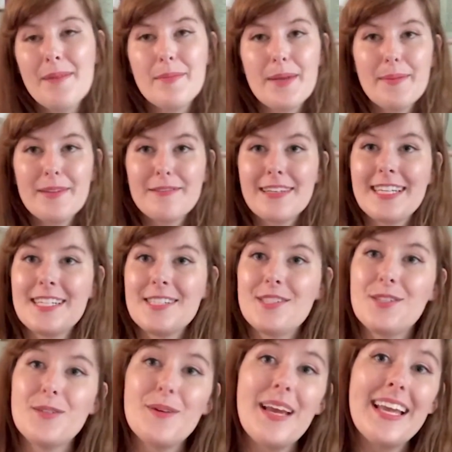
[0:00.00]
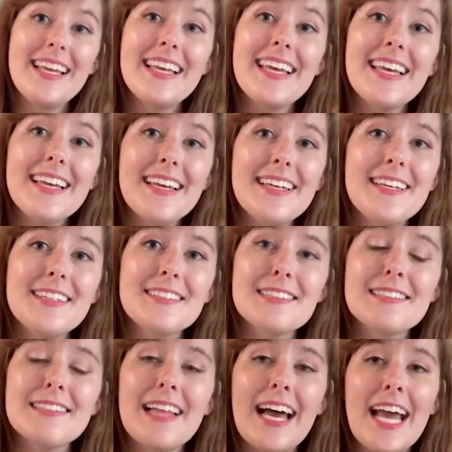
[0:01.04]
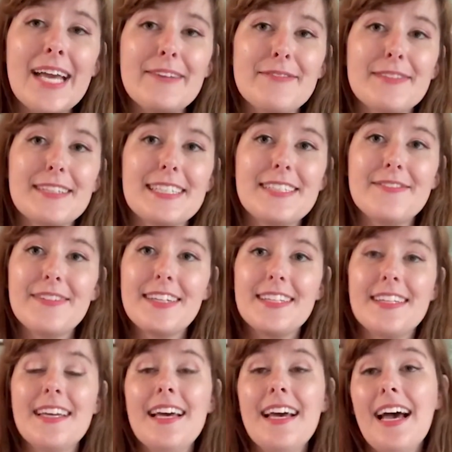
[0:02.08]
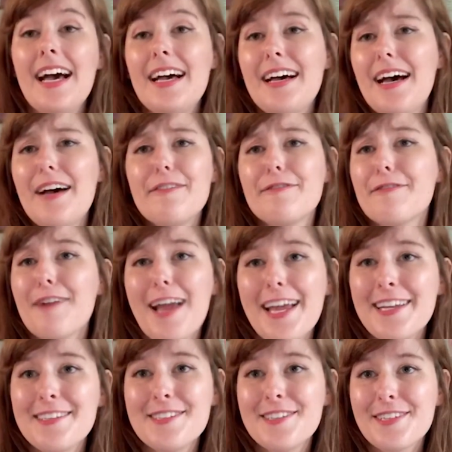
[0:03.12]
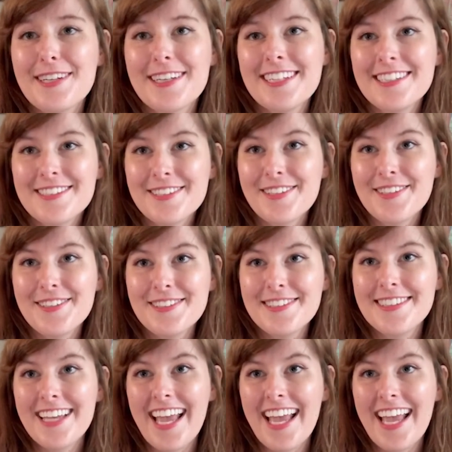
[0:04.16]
Maybe read it to a kid in your life or even a friend or an adult,